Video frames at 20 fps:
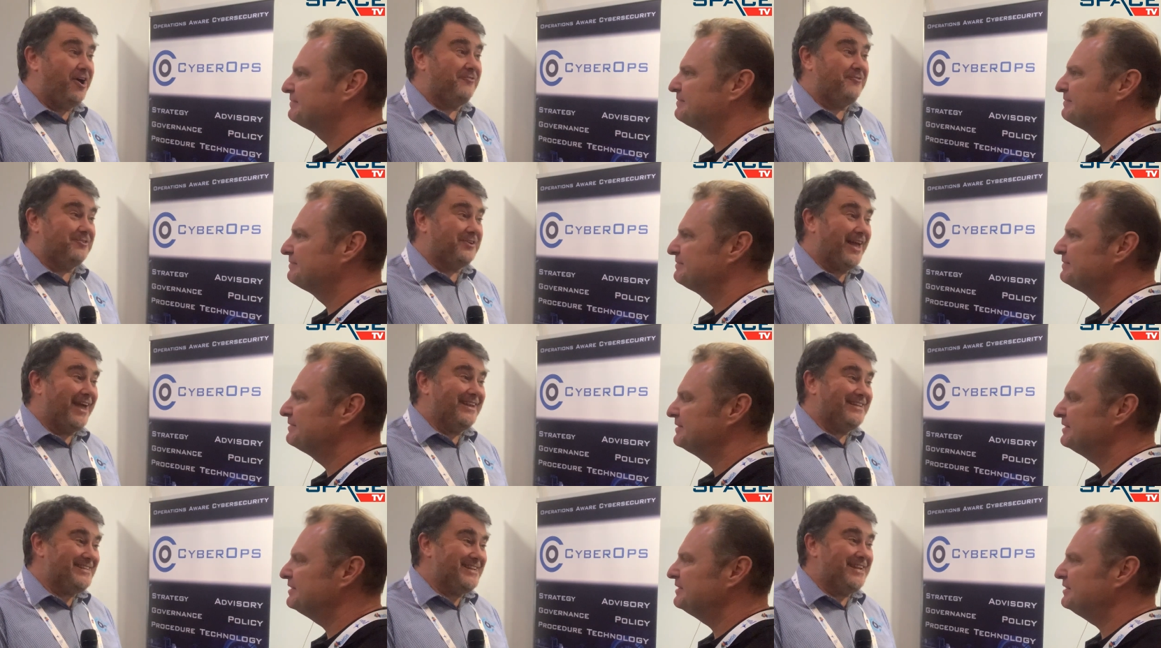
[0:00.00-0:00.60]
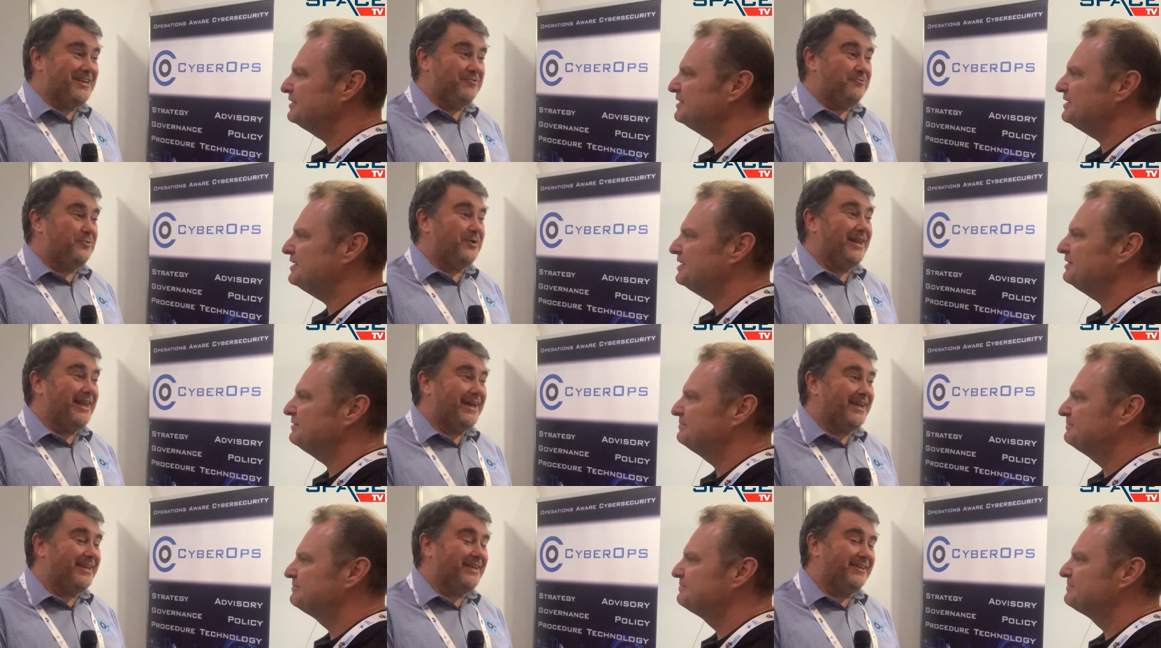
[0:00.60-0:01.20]
Speaker 1: or eighteen if yeah. we're
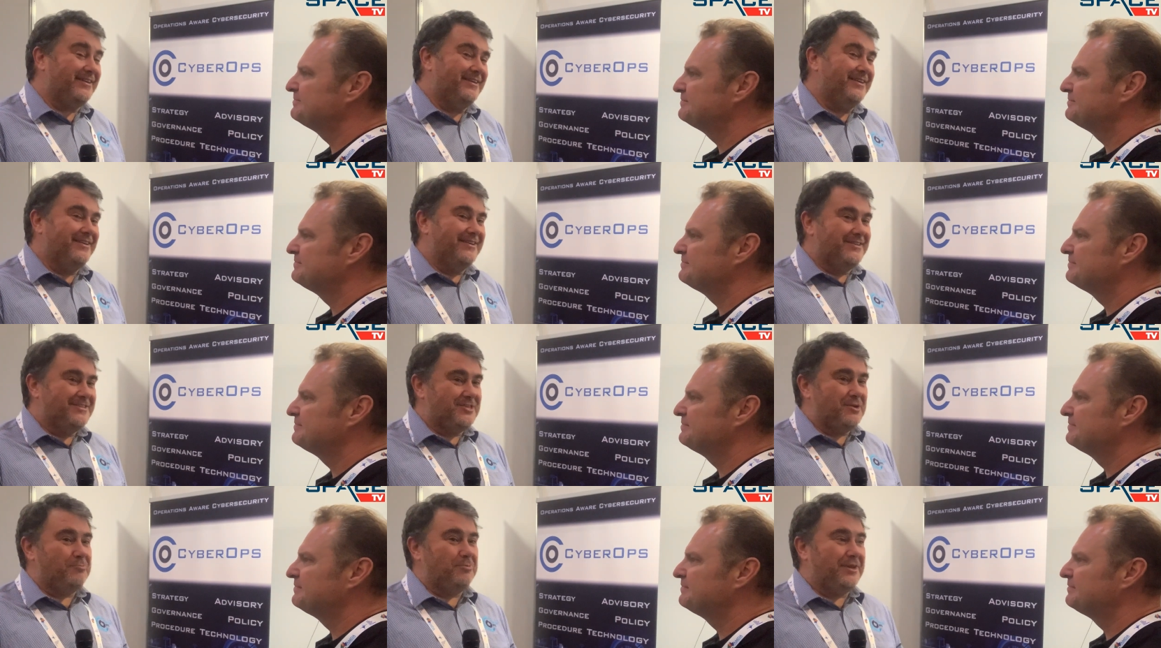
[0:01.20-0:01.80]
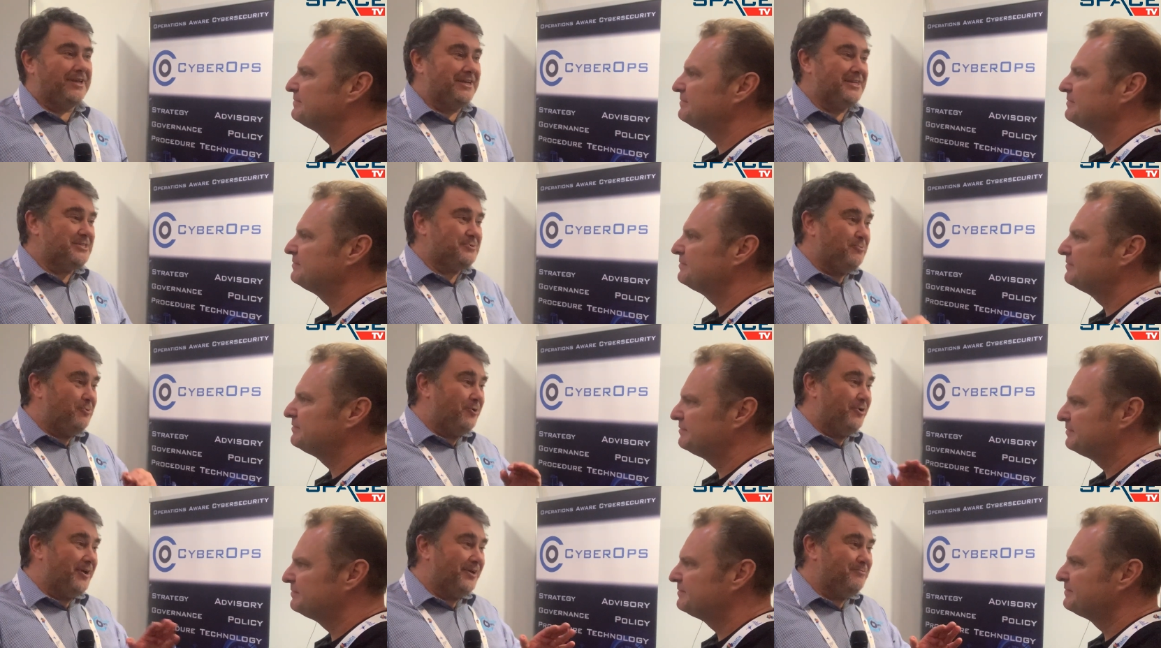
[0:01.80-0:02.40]
lucky. So please,
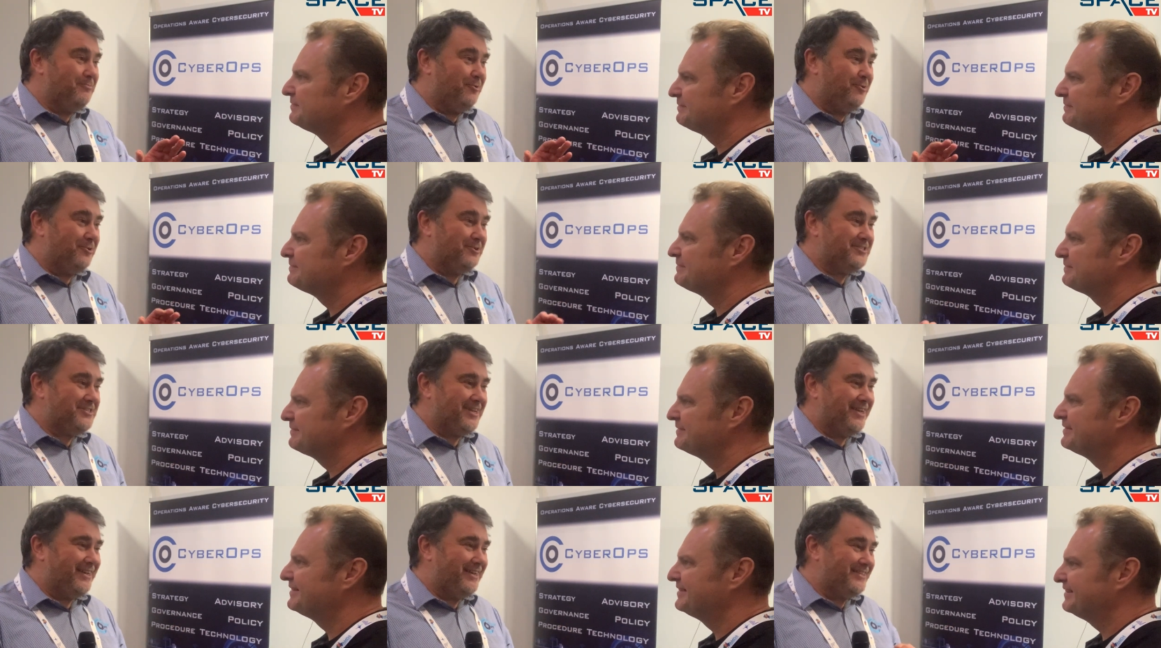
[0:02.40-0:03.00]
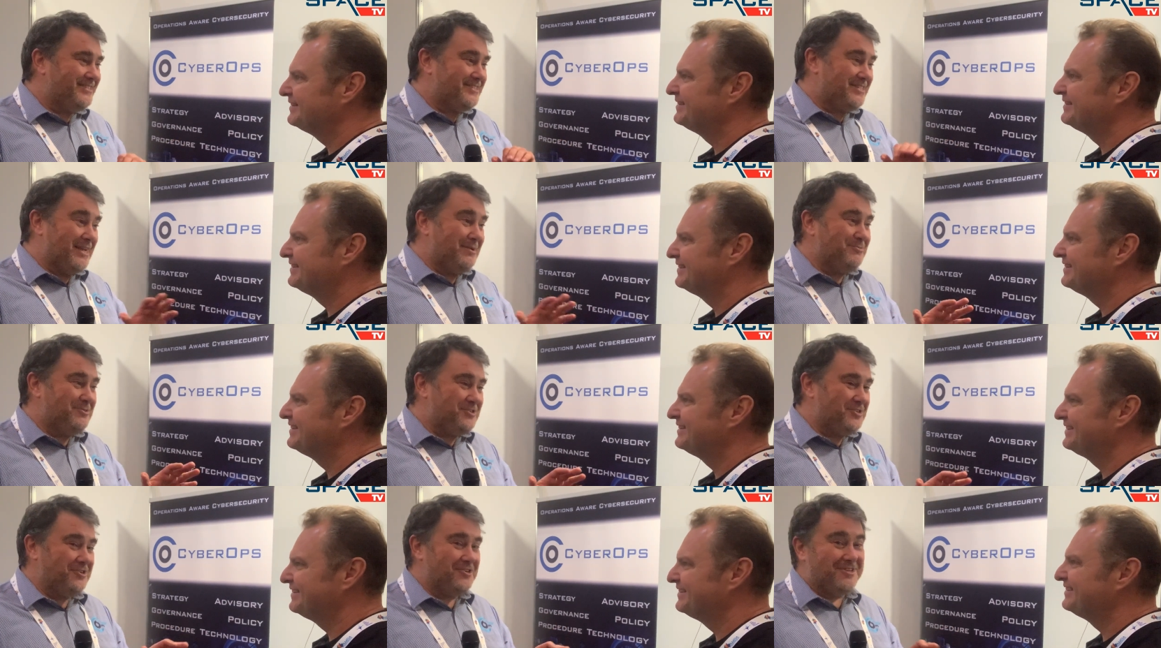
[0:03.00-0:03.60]
more more uh, STEM
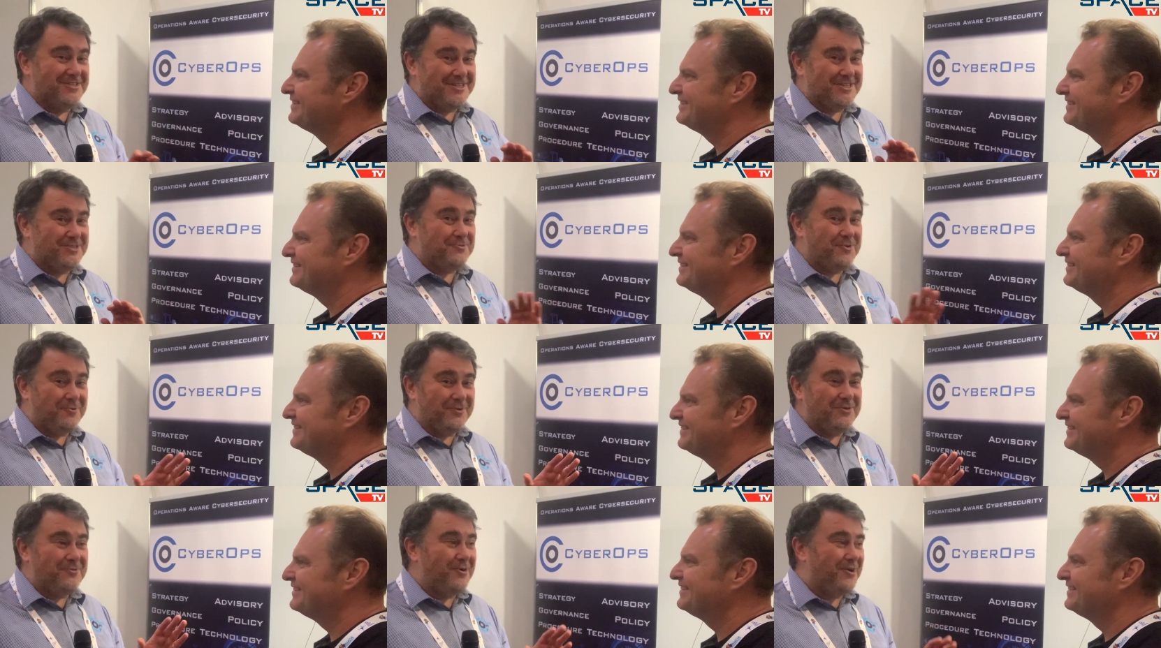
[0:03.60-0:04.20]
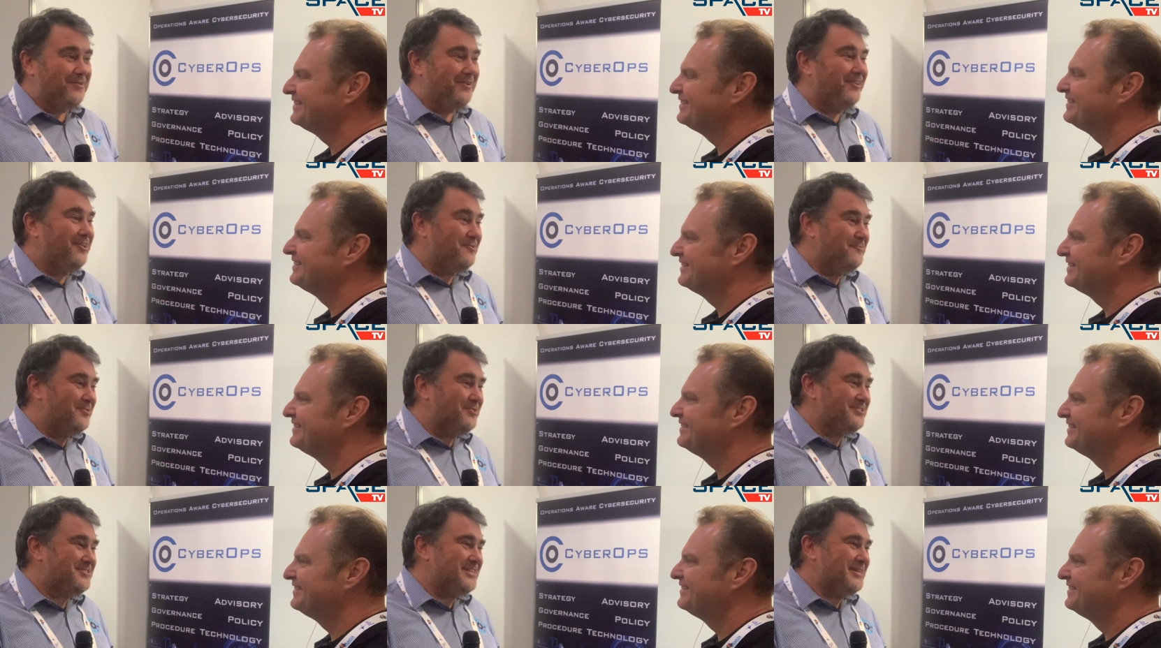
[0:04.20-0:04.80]
students. That's what we want. A lot
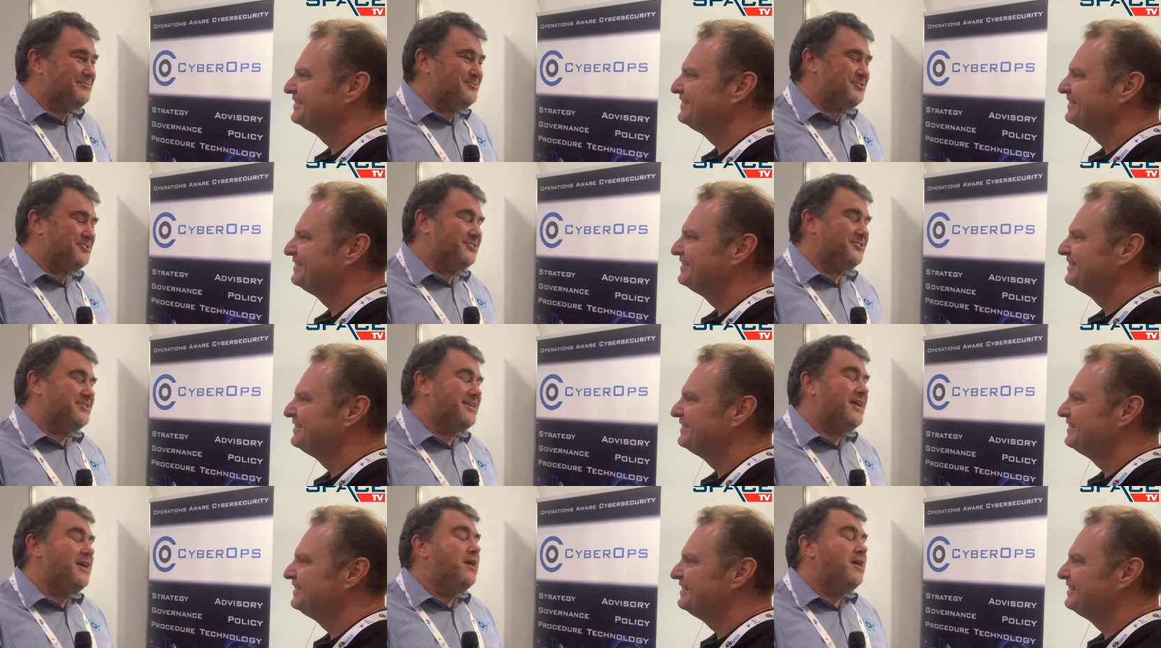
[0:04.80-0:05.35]
more STEM students.